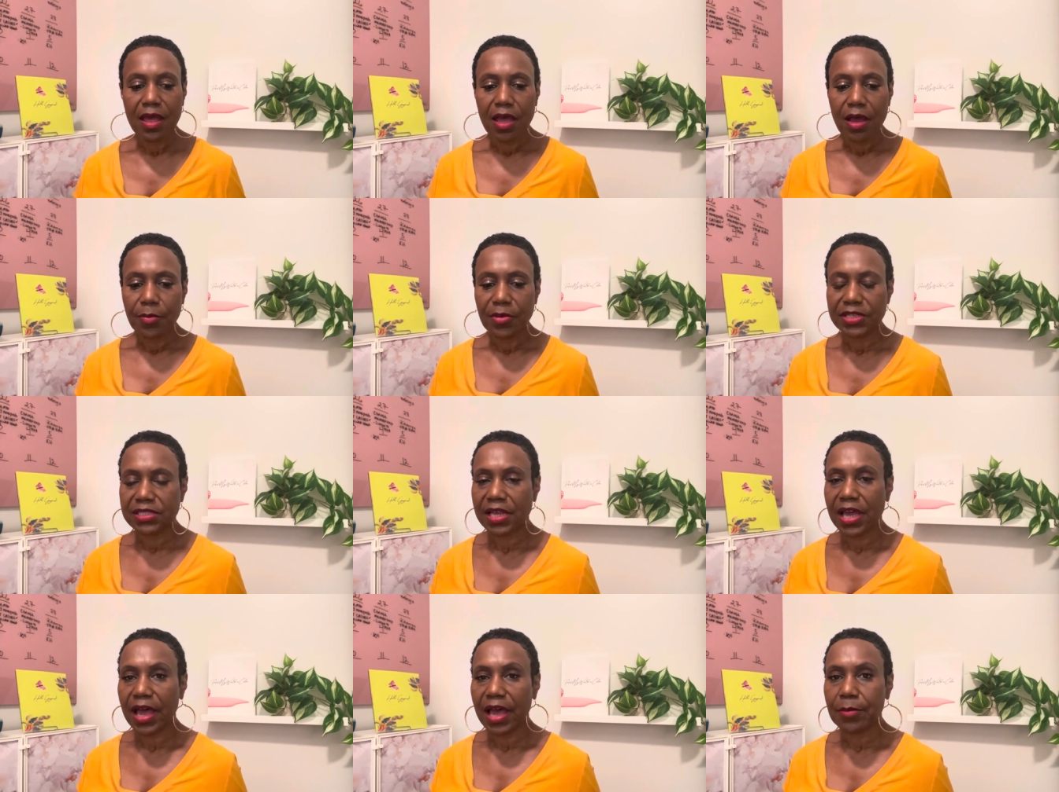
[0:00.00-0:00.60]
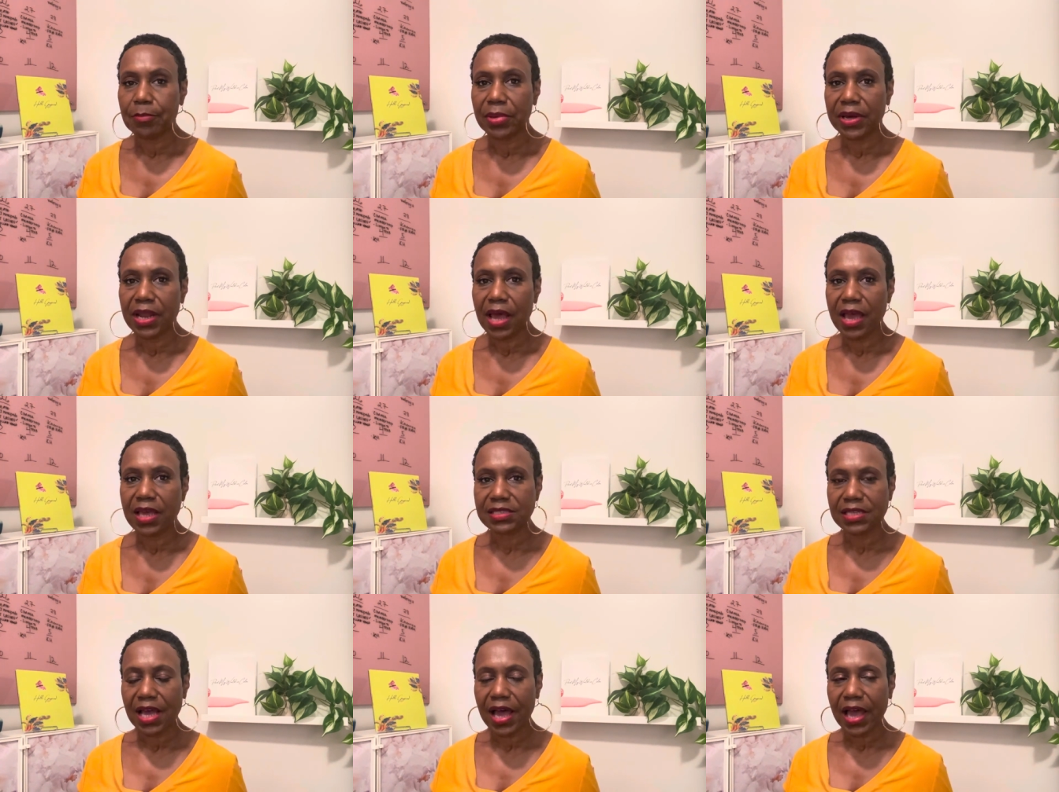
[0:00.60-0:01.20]
But
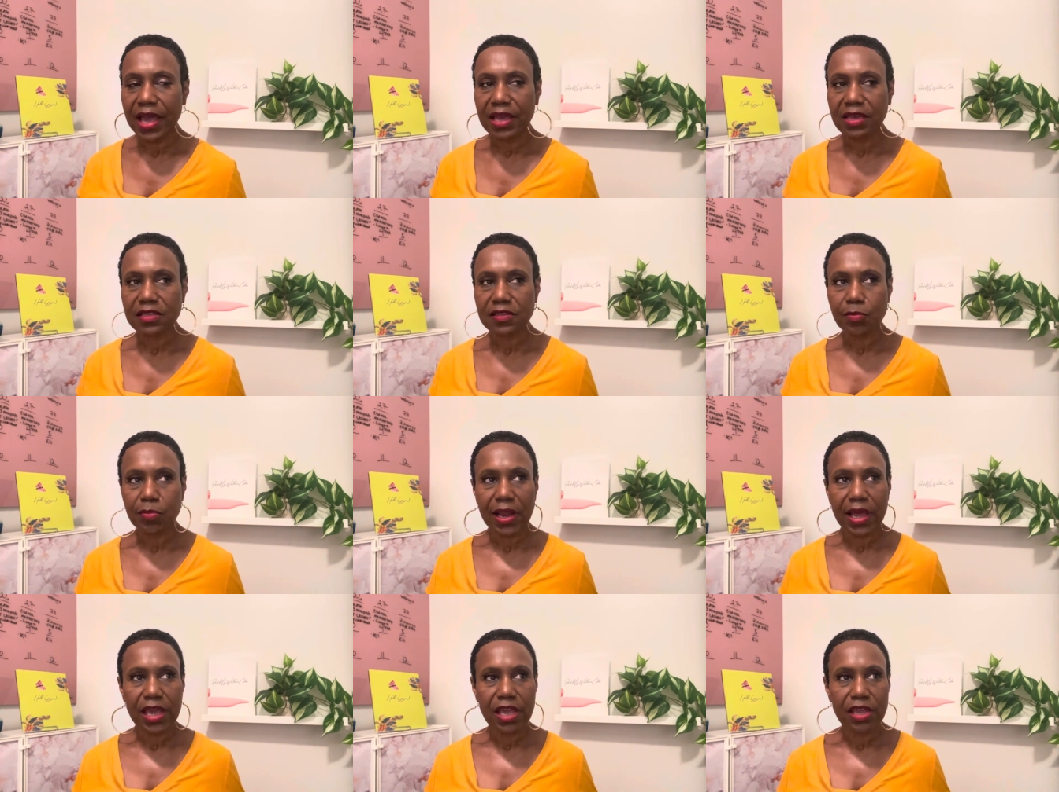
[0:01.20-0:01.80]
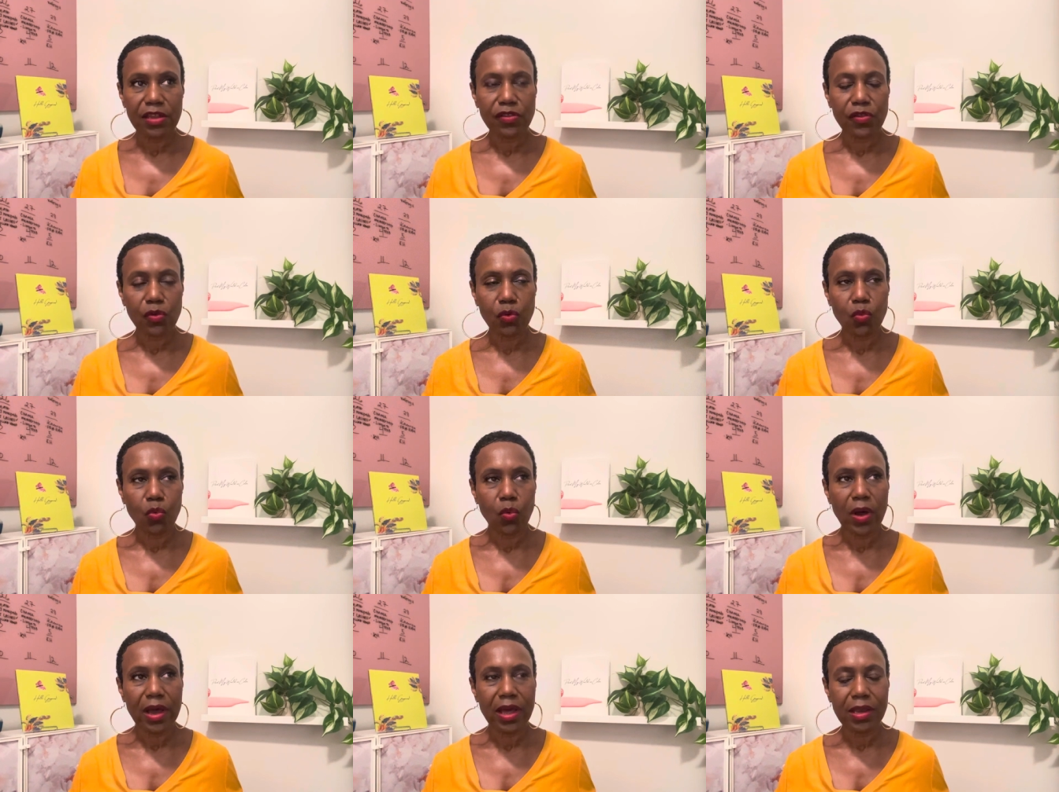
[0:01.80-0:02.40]
as I explained to
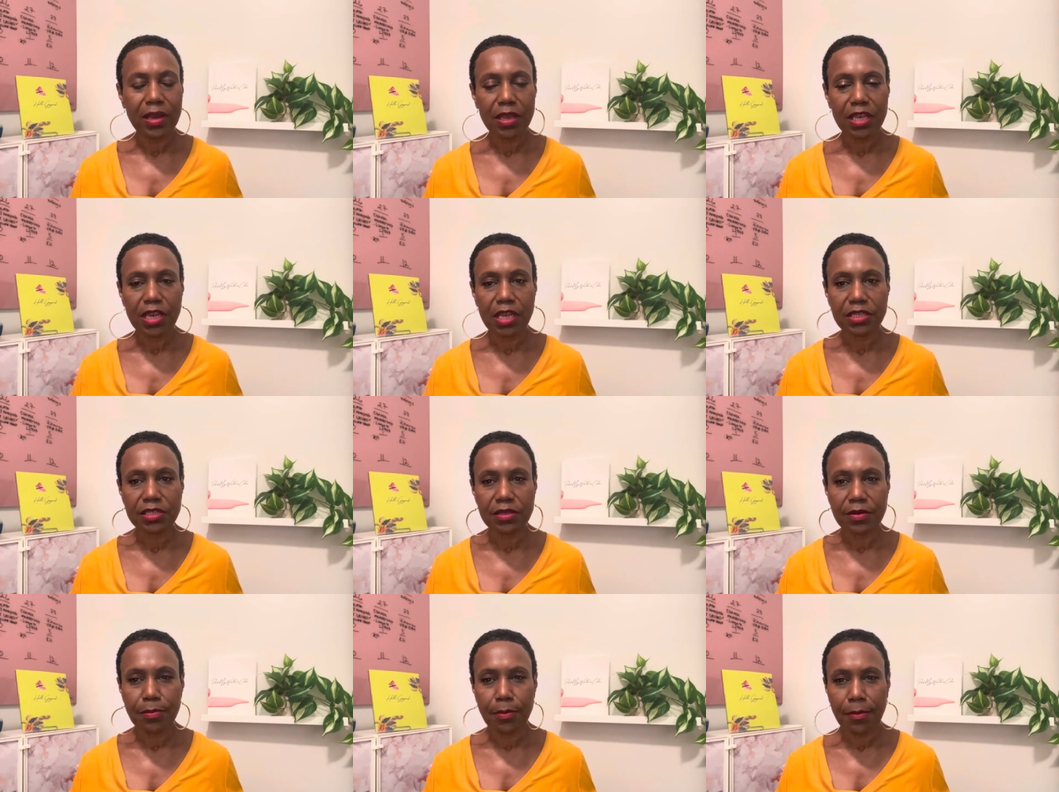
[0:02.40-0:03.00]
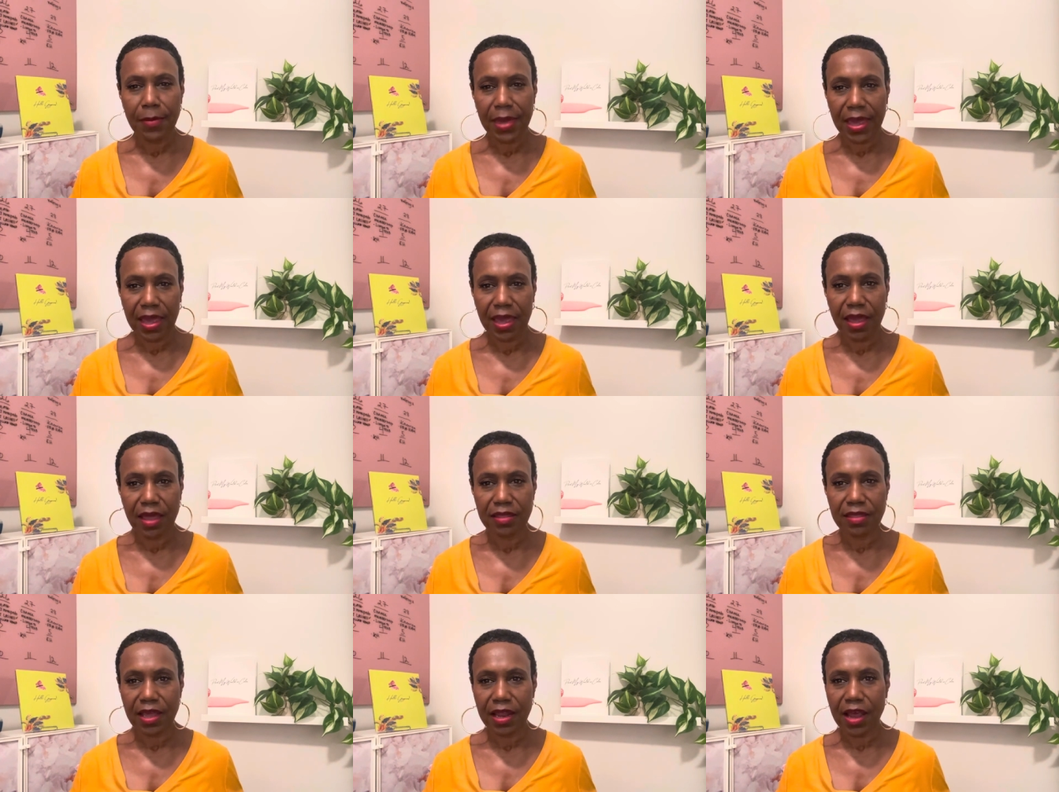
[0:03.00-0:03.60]
one
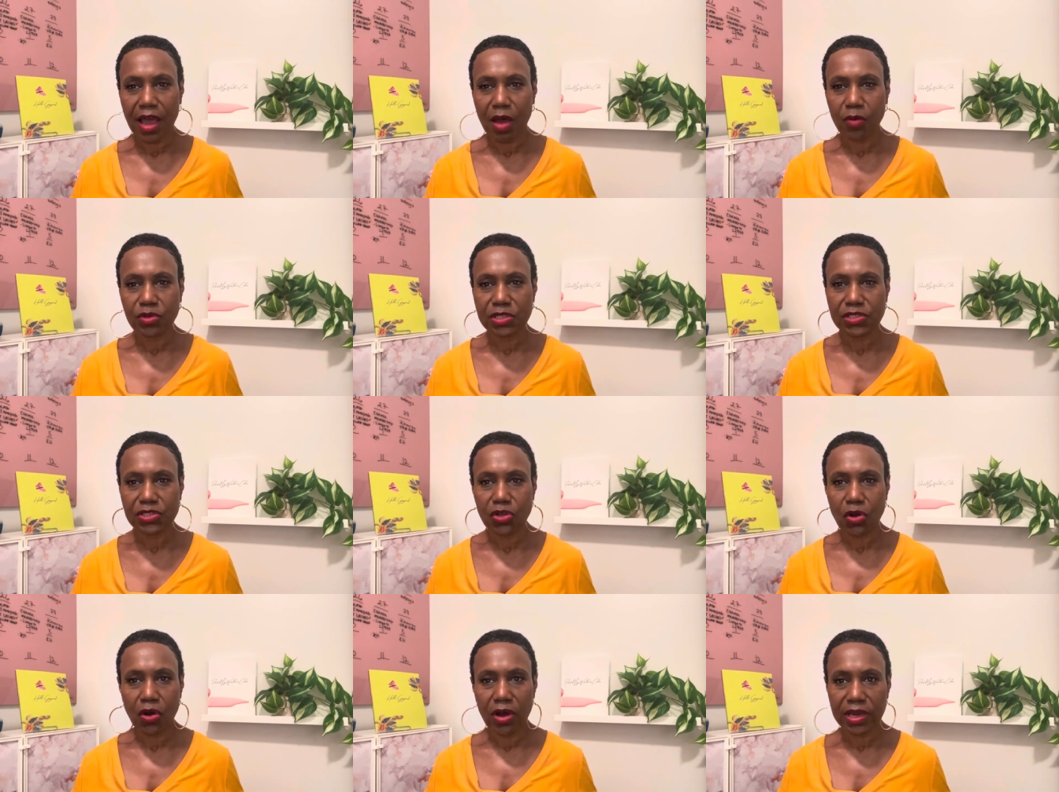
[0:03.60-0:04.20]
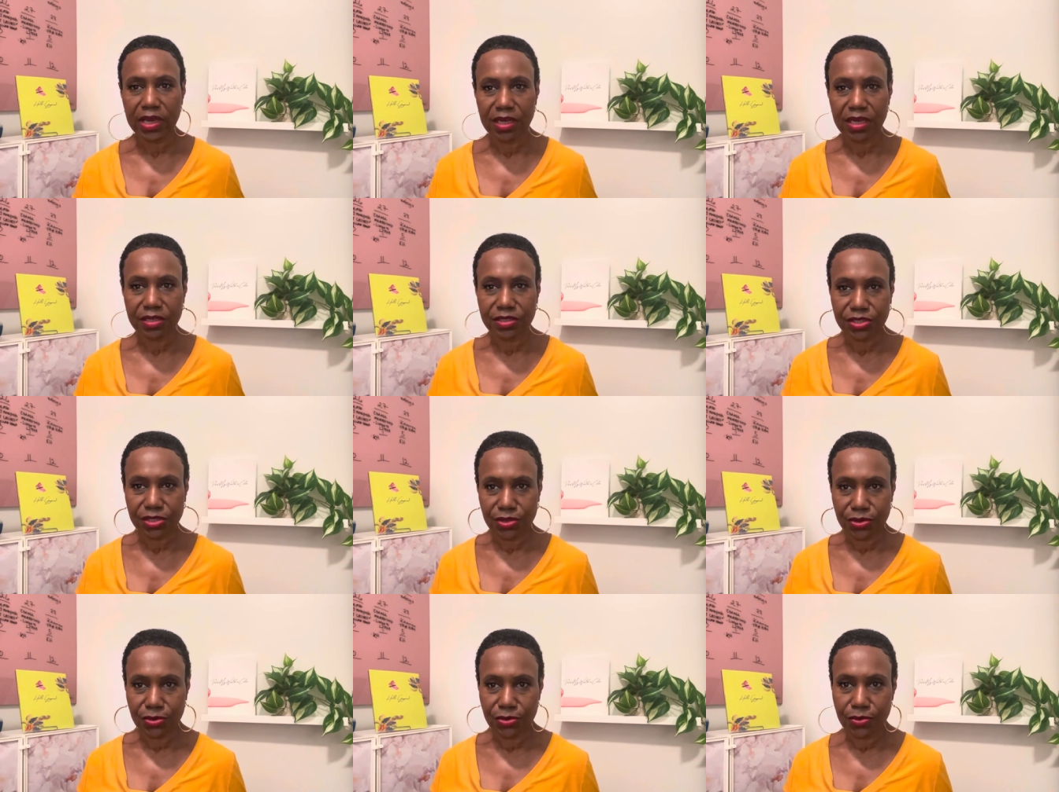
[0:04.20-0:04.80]
man that I was talking
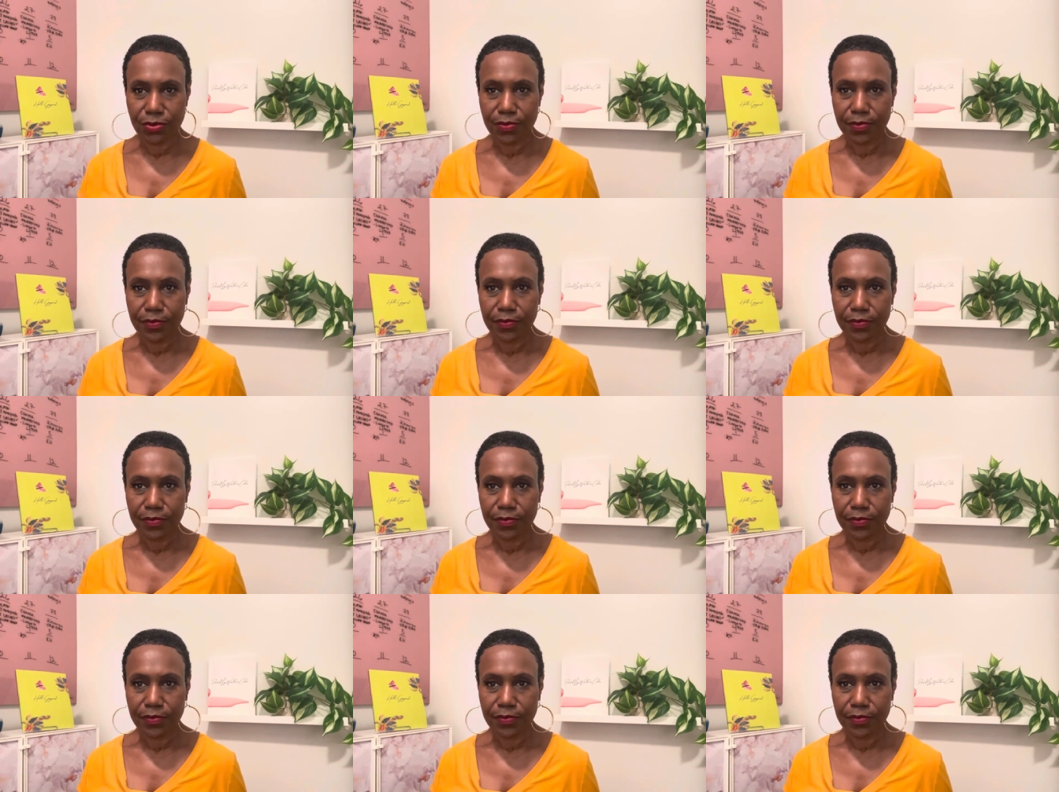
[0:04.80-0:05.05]
to,